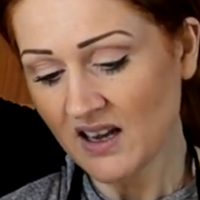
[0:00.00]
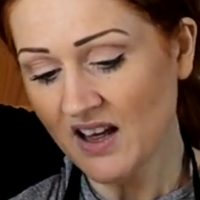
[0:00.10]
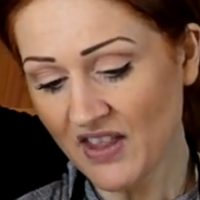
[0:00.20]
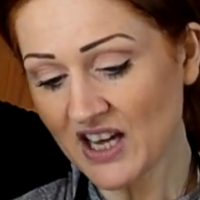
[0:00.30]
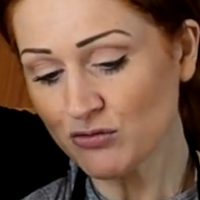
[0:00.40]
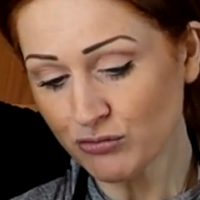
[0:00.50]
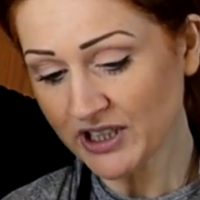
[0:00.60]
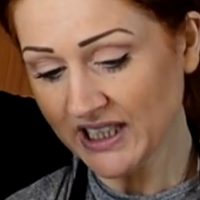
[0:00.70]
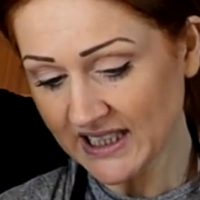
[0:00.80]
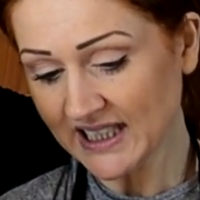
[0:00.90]
And that's
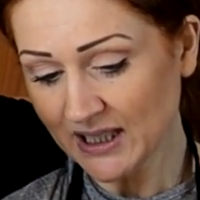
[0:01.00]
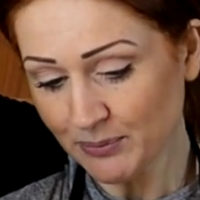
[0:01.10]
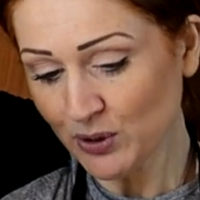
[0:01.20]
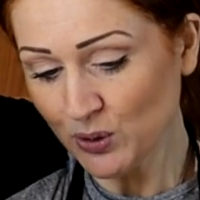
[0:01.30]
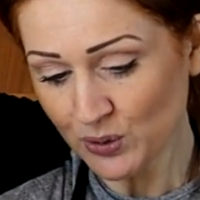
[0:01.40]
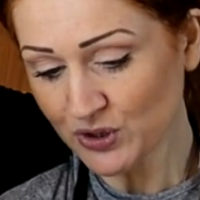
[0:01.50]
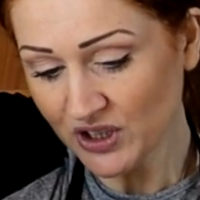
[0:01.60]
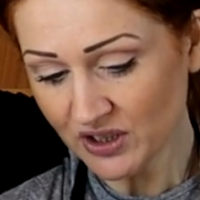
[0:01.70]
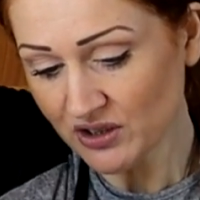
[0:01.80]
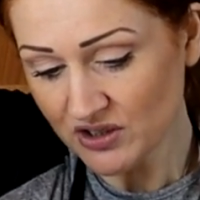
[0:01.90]
really
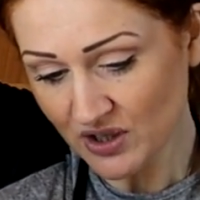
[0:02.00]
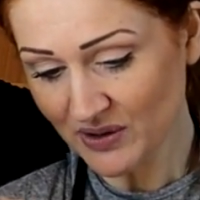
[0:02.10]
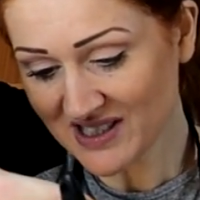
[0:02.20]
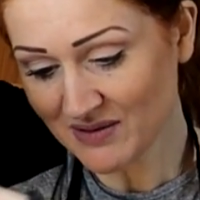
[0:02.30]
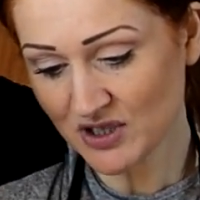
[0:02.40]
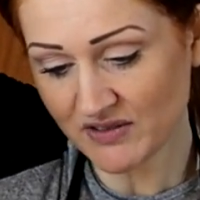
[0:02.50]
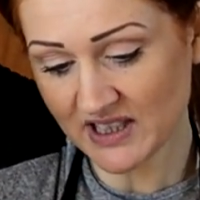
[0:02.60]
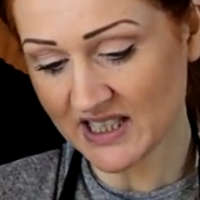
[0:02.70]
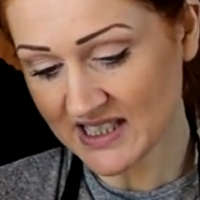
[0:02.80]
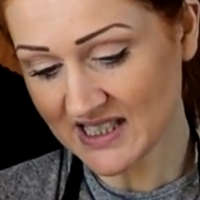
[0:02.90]
important. So as I'm
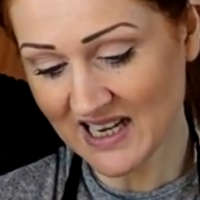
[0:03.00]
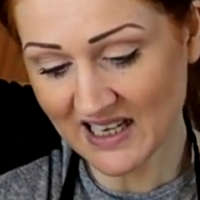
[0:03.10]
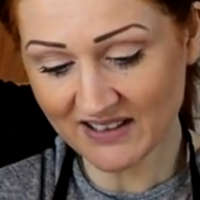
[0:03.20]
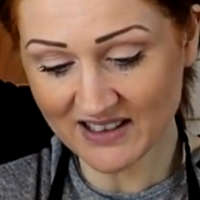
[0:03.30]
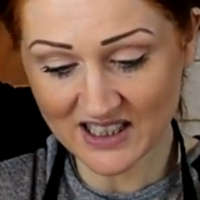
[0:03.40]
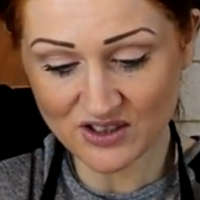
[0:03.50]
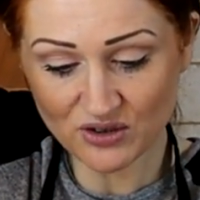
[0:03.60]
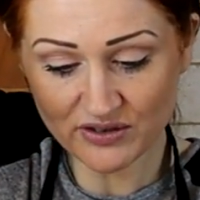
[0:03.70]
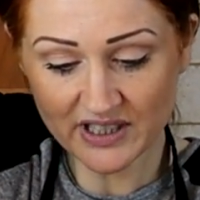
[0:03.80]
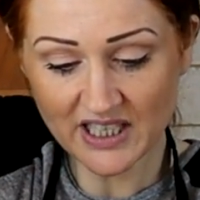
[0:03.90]
doing this now,
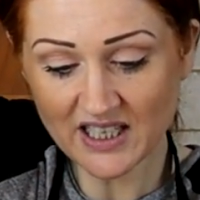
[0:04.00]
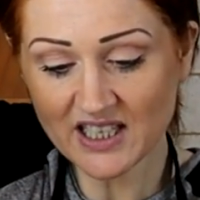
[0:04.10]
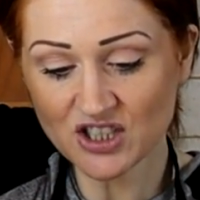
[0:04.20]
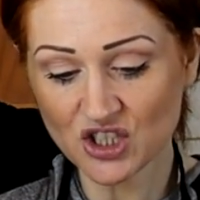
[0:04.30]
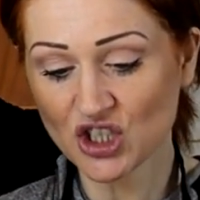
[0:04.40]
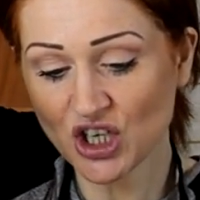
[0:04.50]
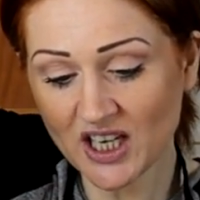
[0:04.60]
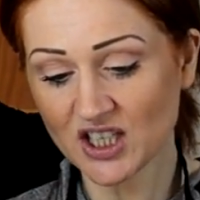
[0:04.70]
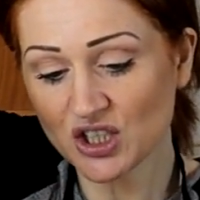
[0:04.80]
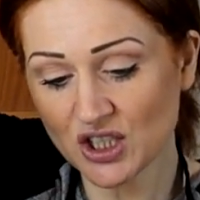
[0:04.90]
it's
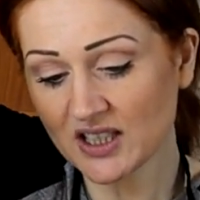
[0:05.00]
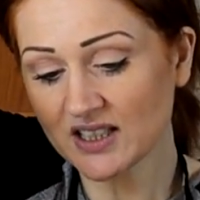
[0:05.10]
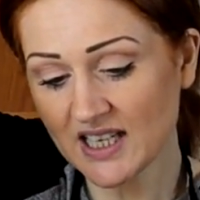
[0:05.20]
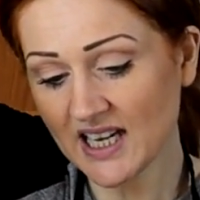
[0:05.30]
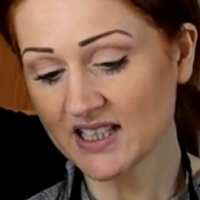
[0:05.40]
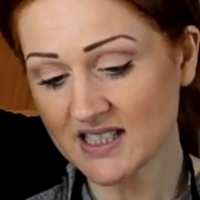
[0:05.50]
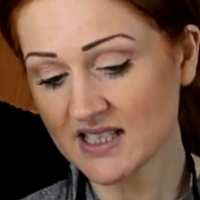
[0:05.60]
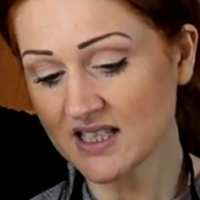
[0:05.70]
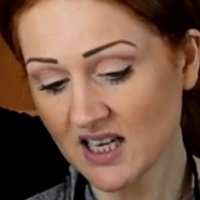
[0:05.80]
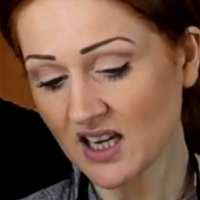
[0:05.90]
changing
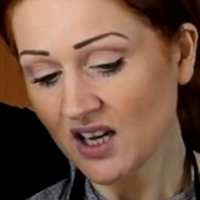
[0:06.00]
its